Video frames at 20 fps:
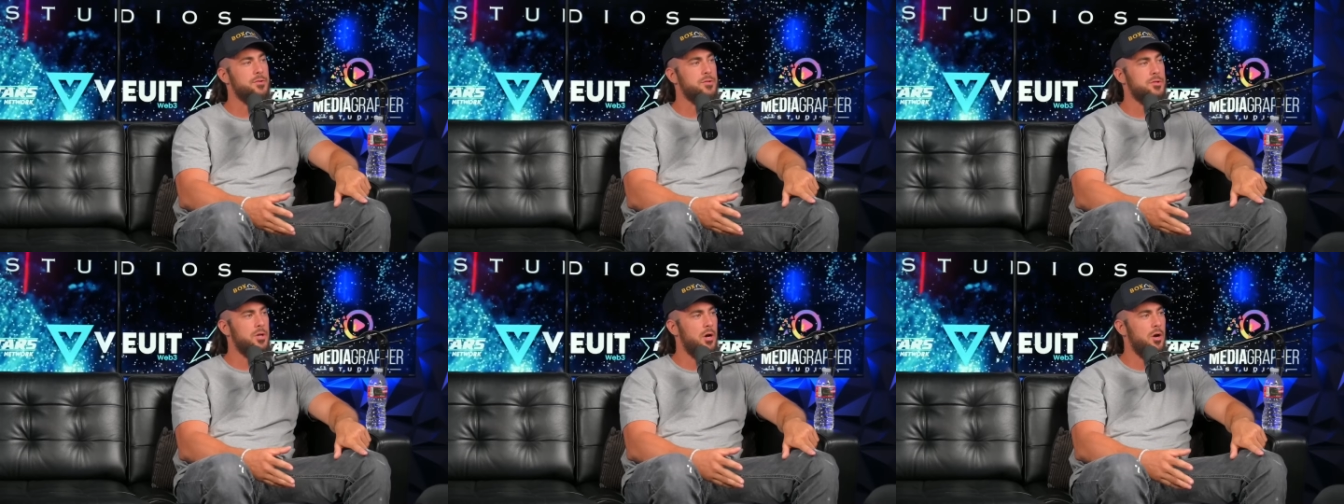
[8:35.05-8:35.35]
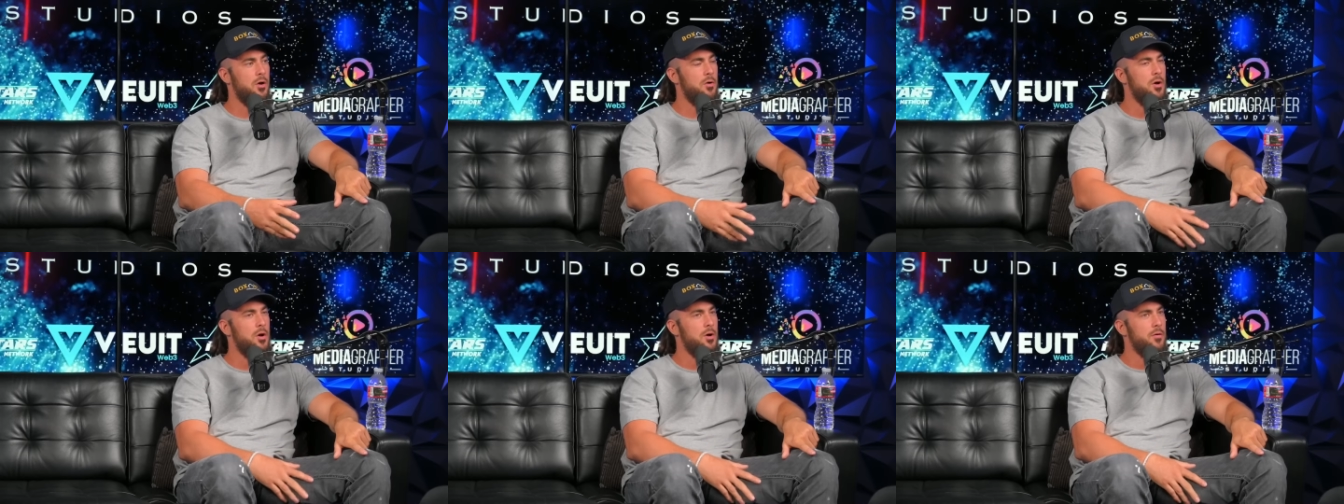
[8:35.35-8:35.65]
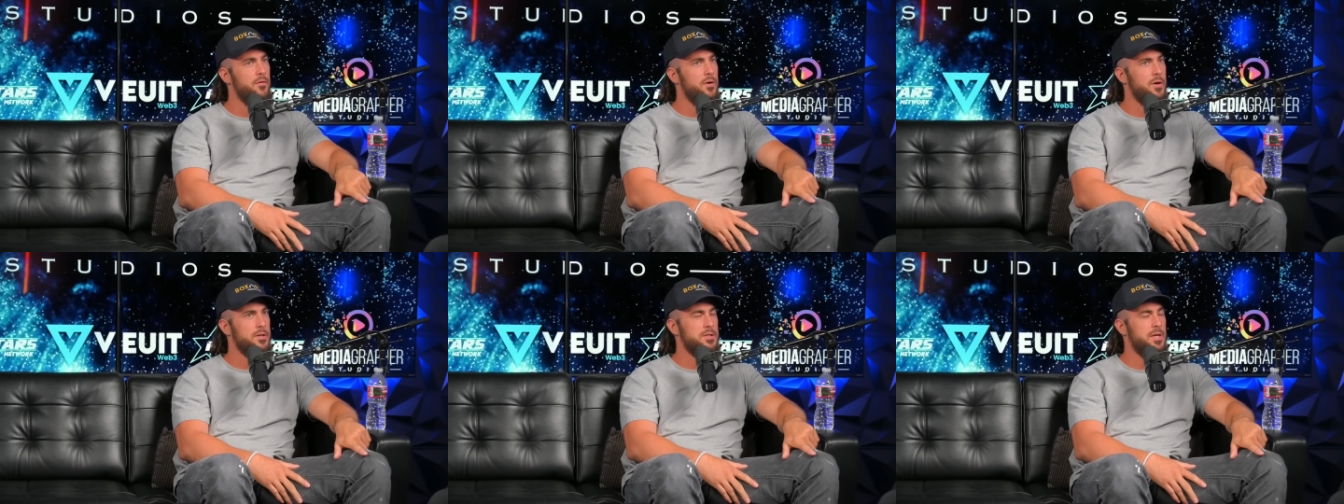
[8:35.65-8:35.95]
So,
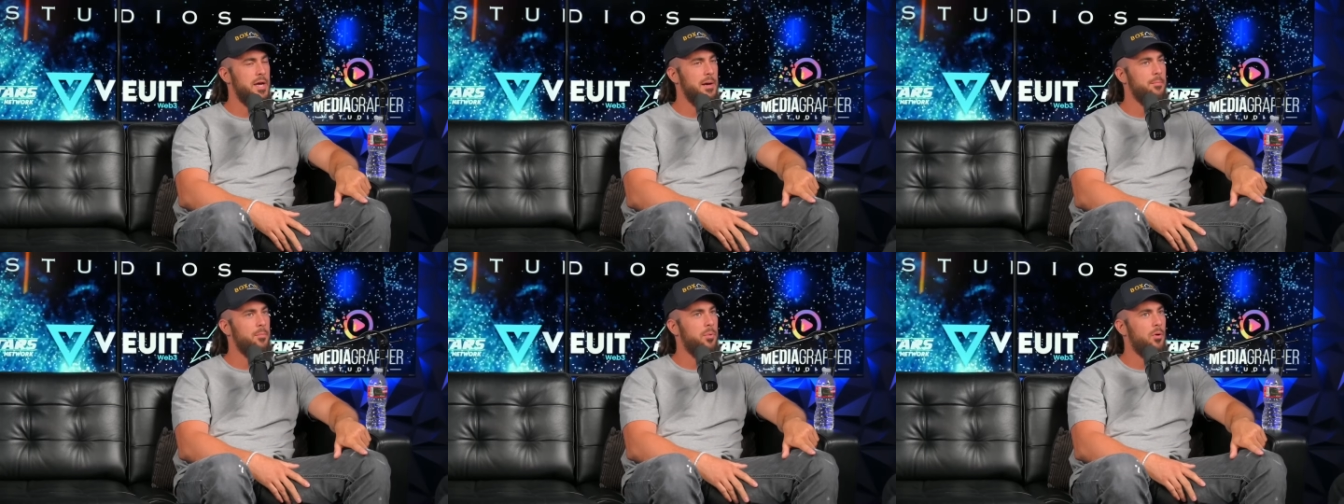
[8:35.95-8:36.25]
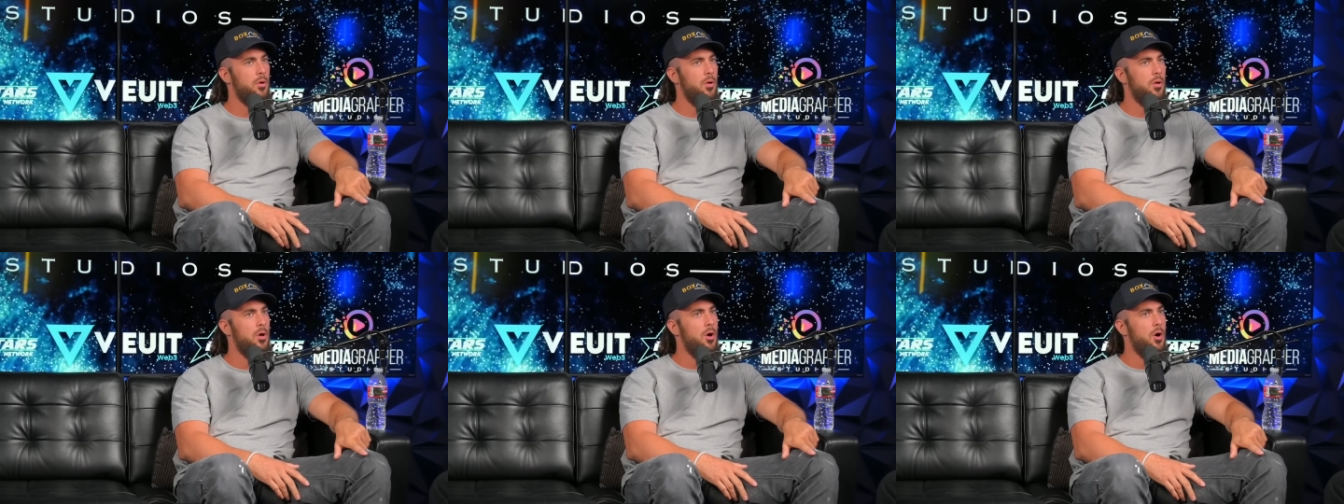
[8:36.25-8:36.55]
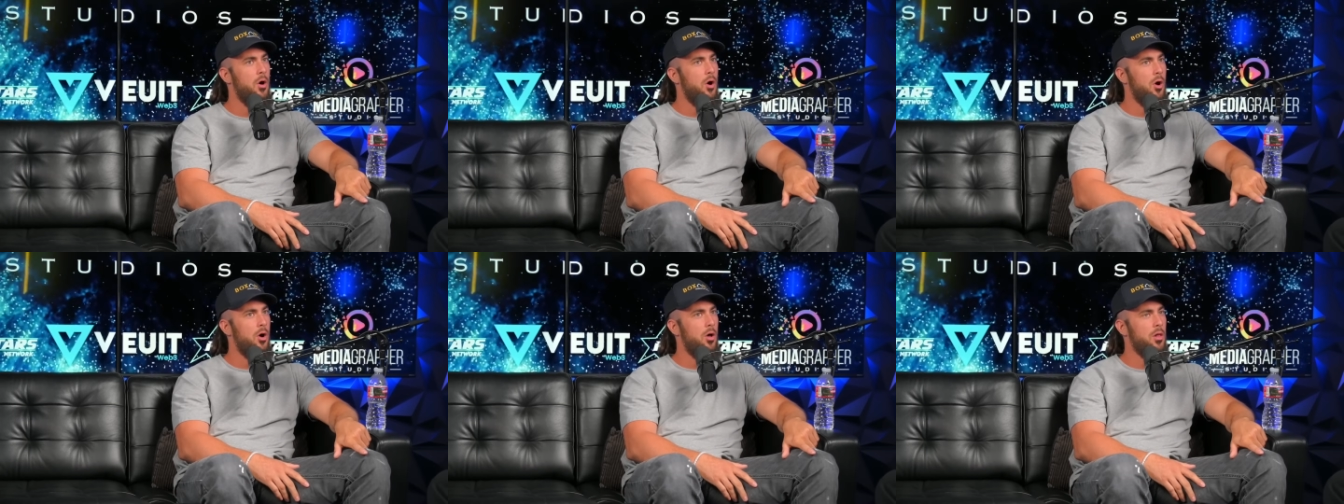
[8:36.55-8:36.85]
mm-hmm. for example,
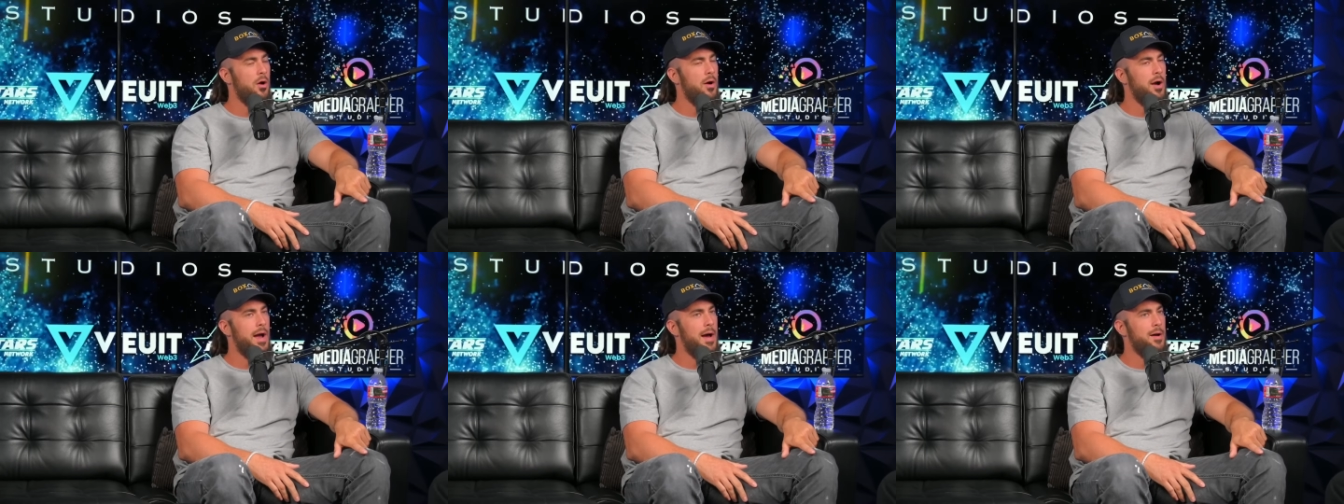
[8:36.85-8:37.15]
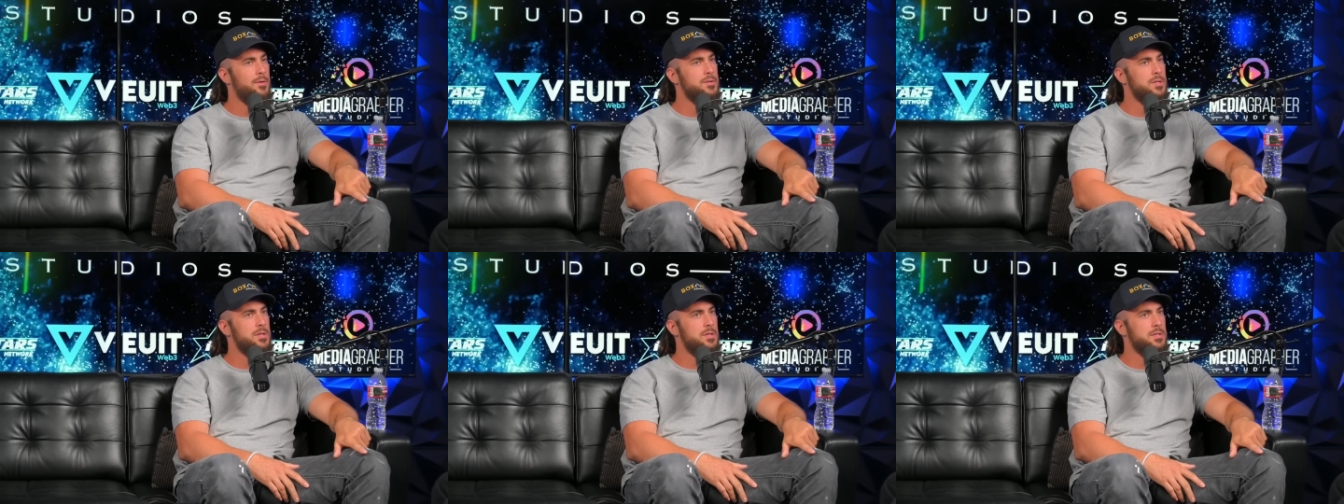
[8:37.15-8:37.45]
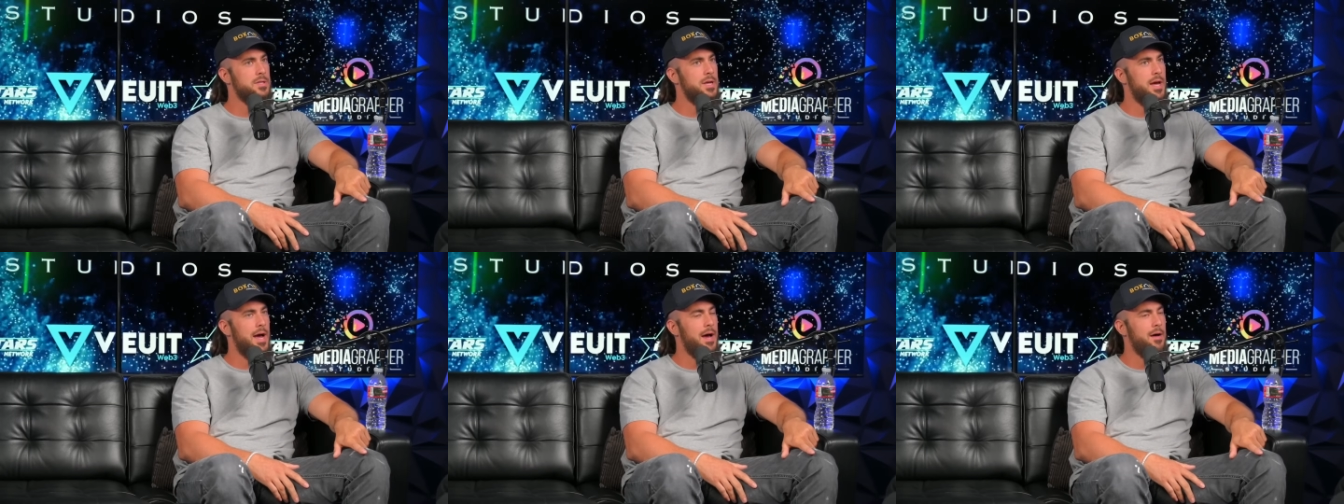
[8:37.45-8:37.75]
all our
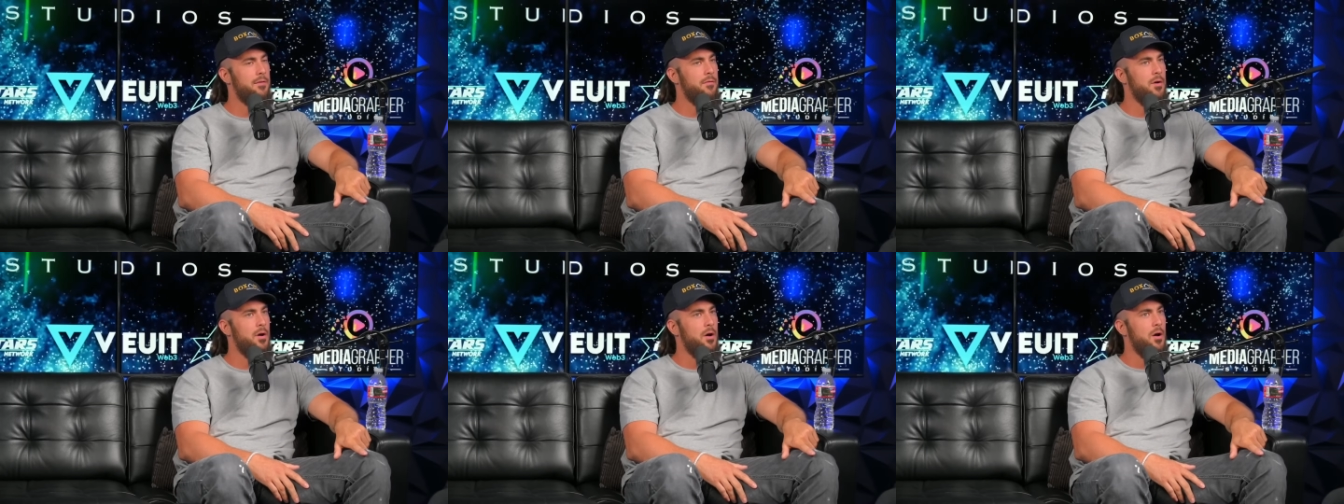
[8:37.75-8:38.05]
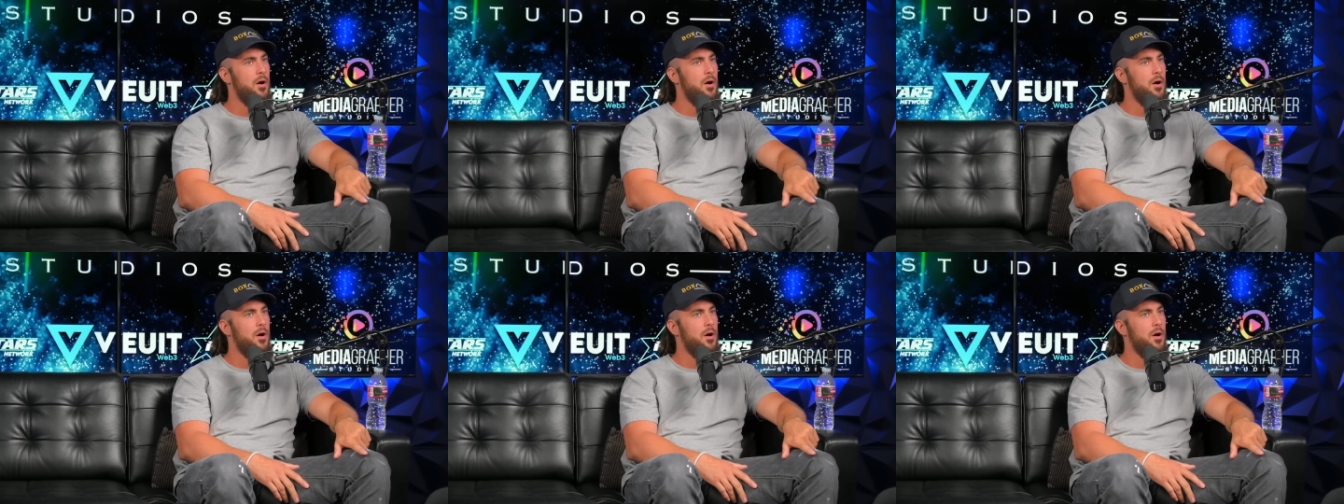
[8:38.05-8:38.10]
houses have